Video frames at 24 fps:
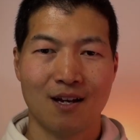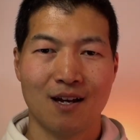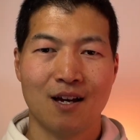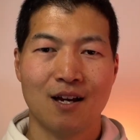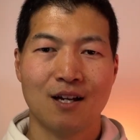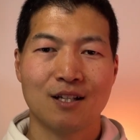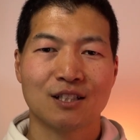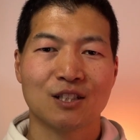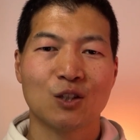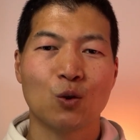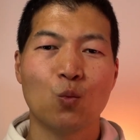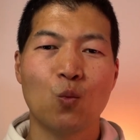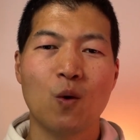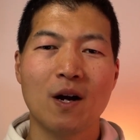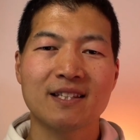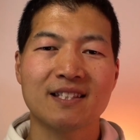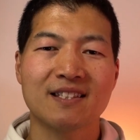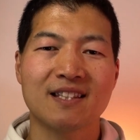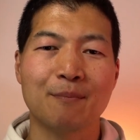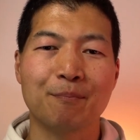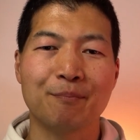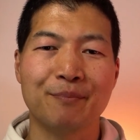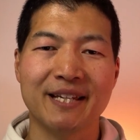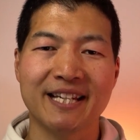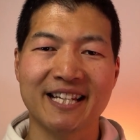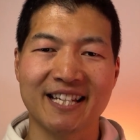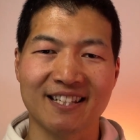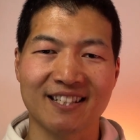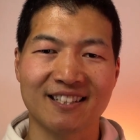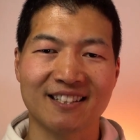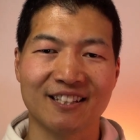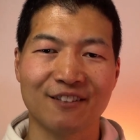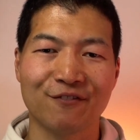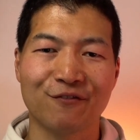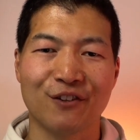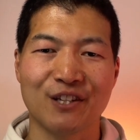So what's the biggest
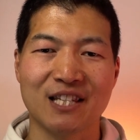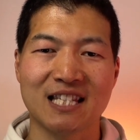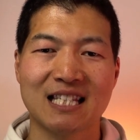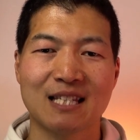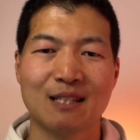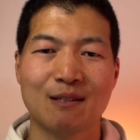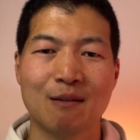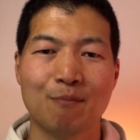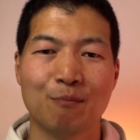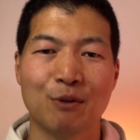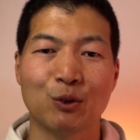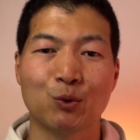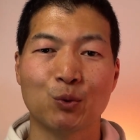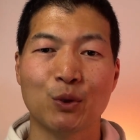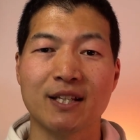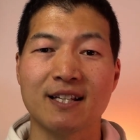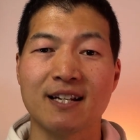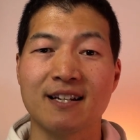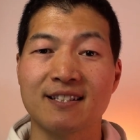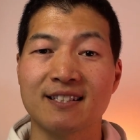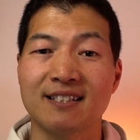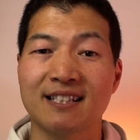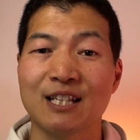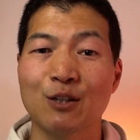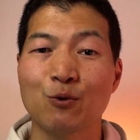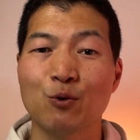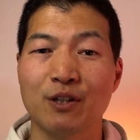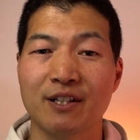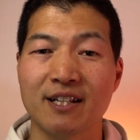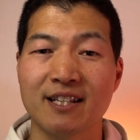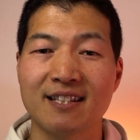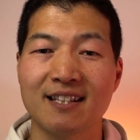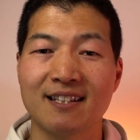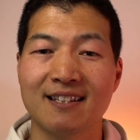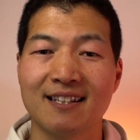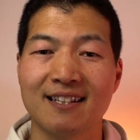difference between a
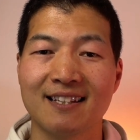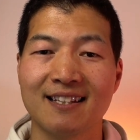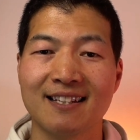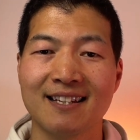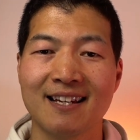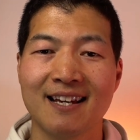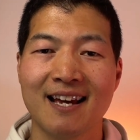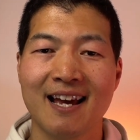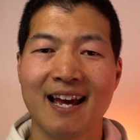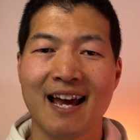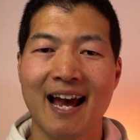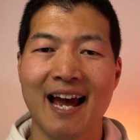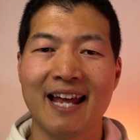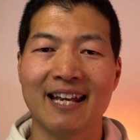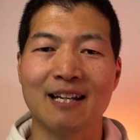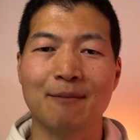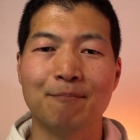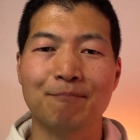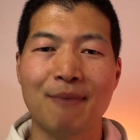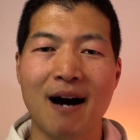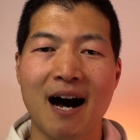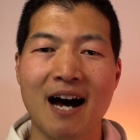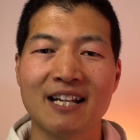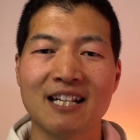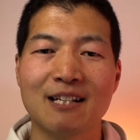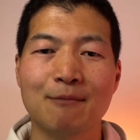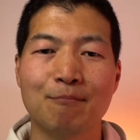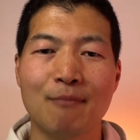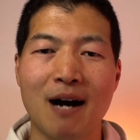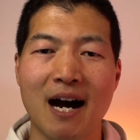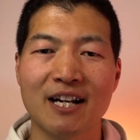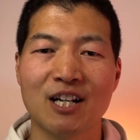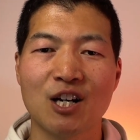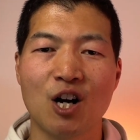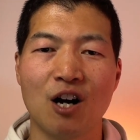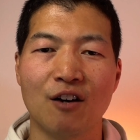synchronicity and a
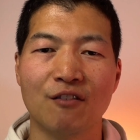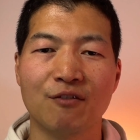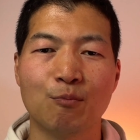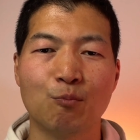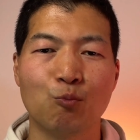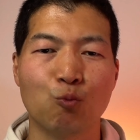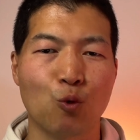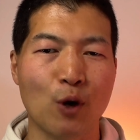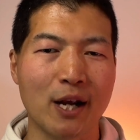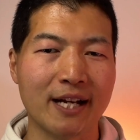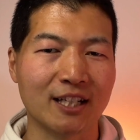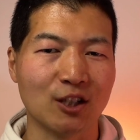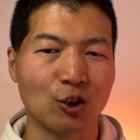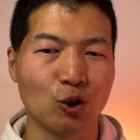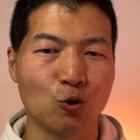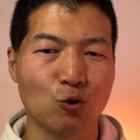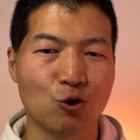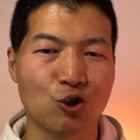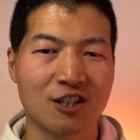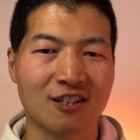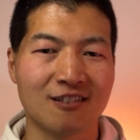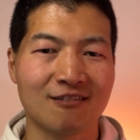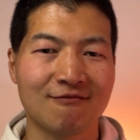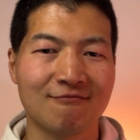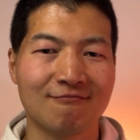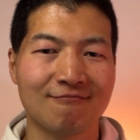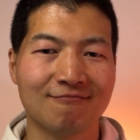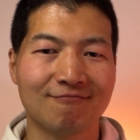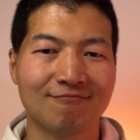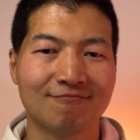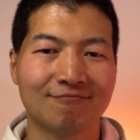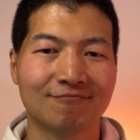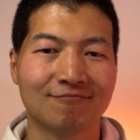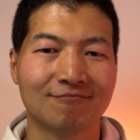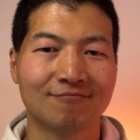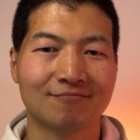Baader-Meinhof brain illusion?
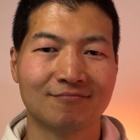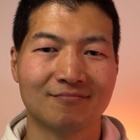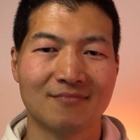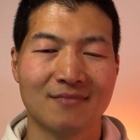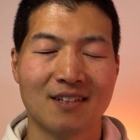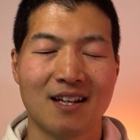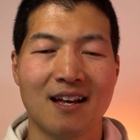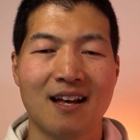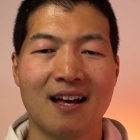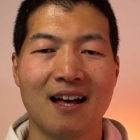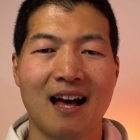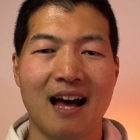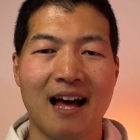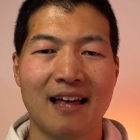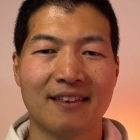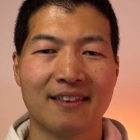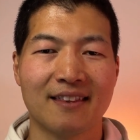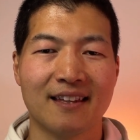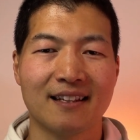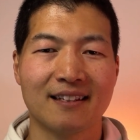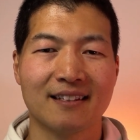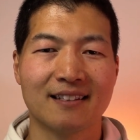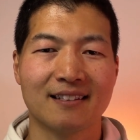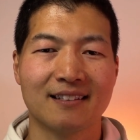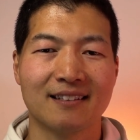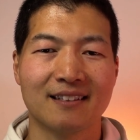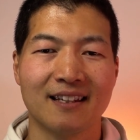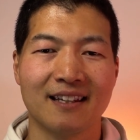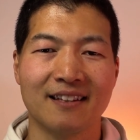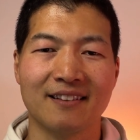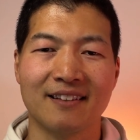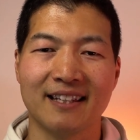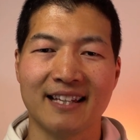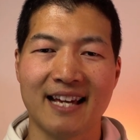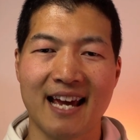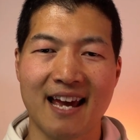I think, in
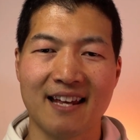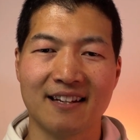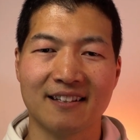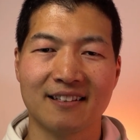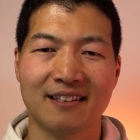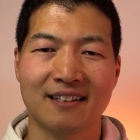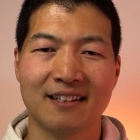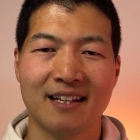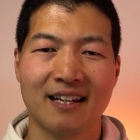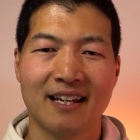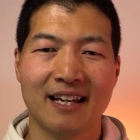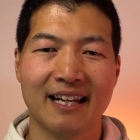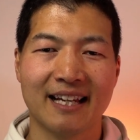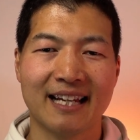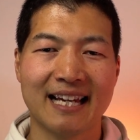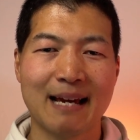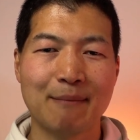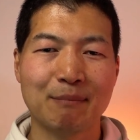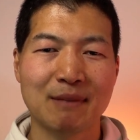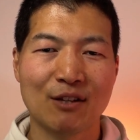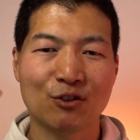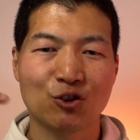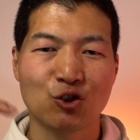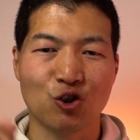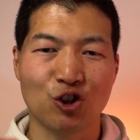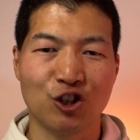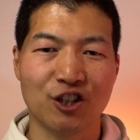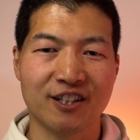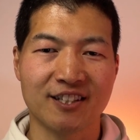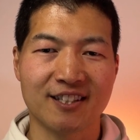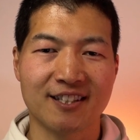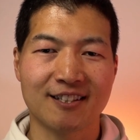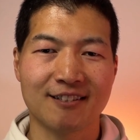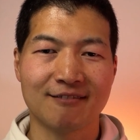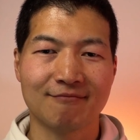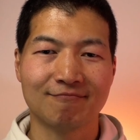the end, it came down to
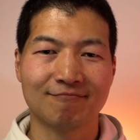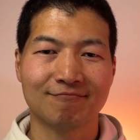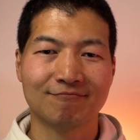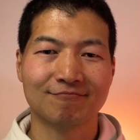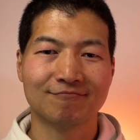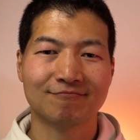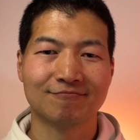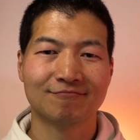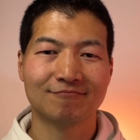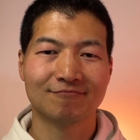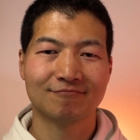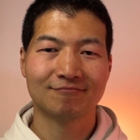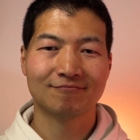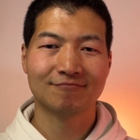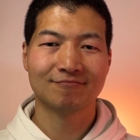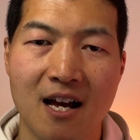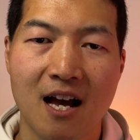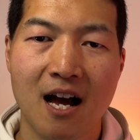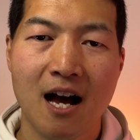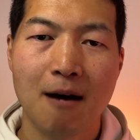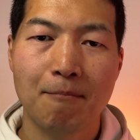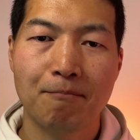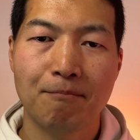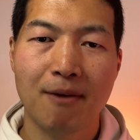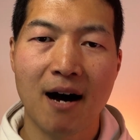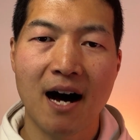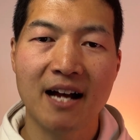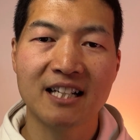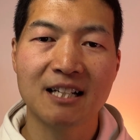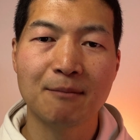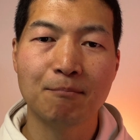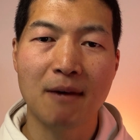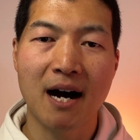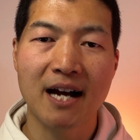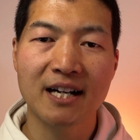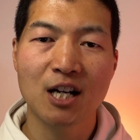this.
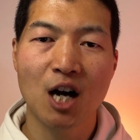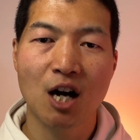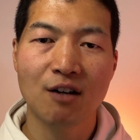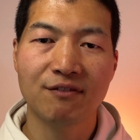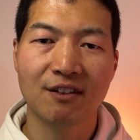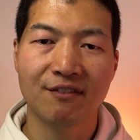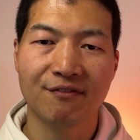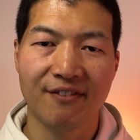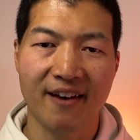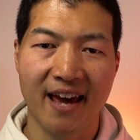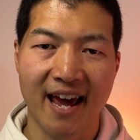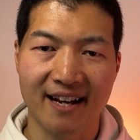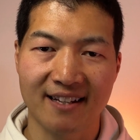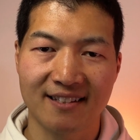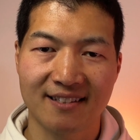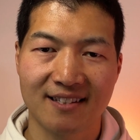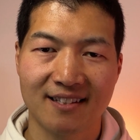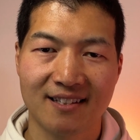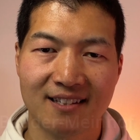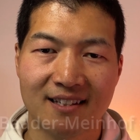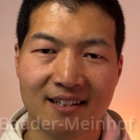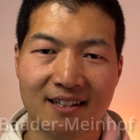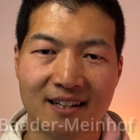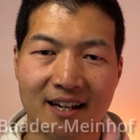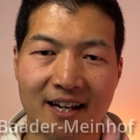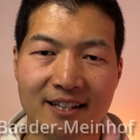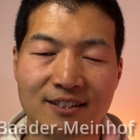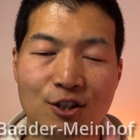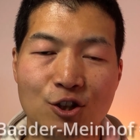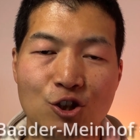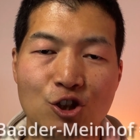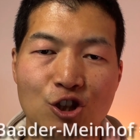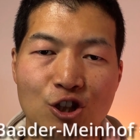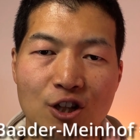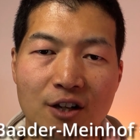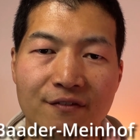Baader-Meinhof effect is a
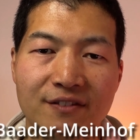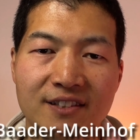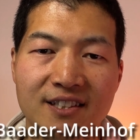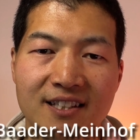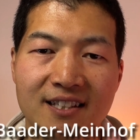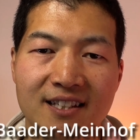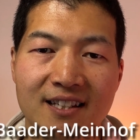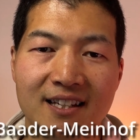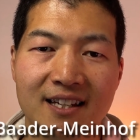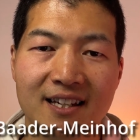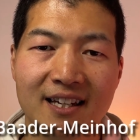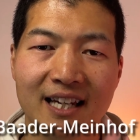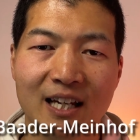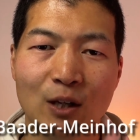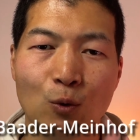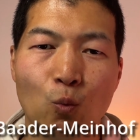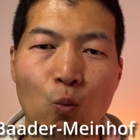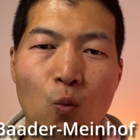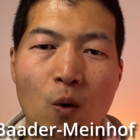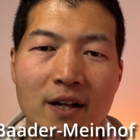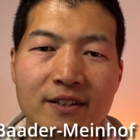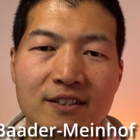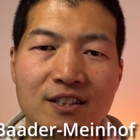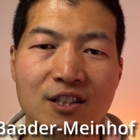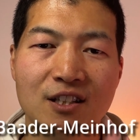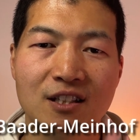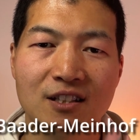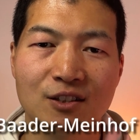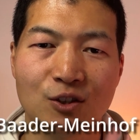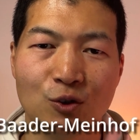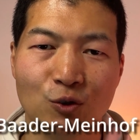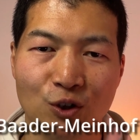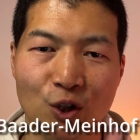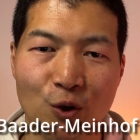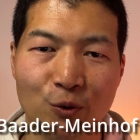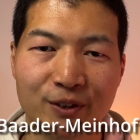shift in what you
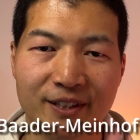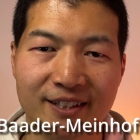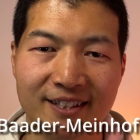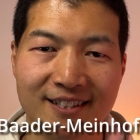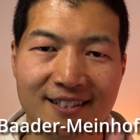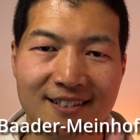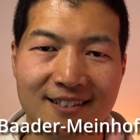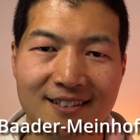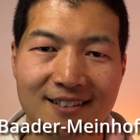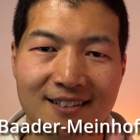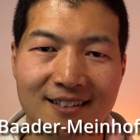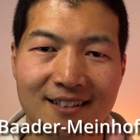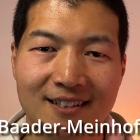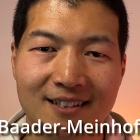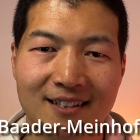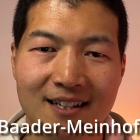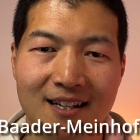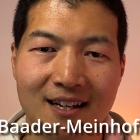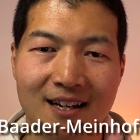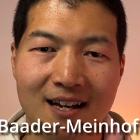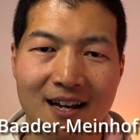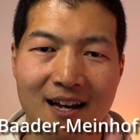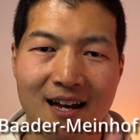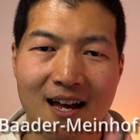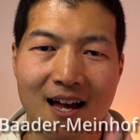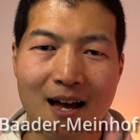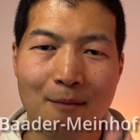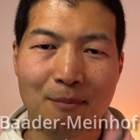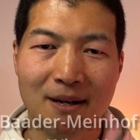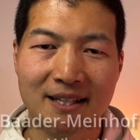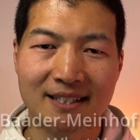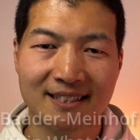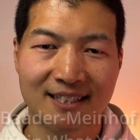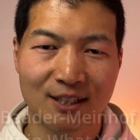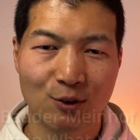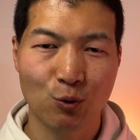notice, but
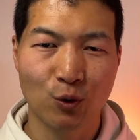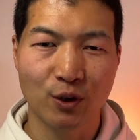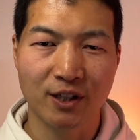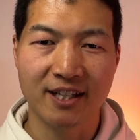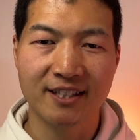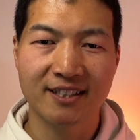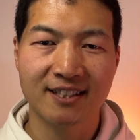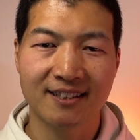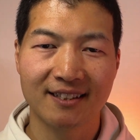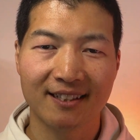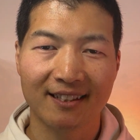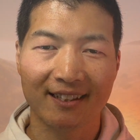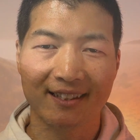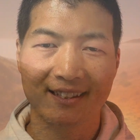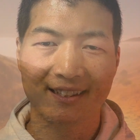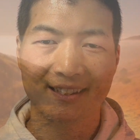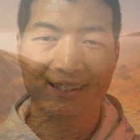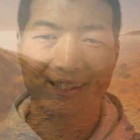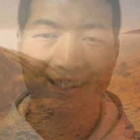synchronicity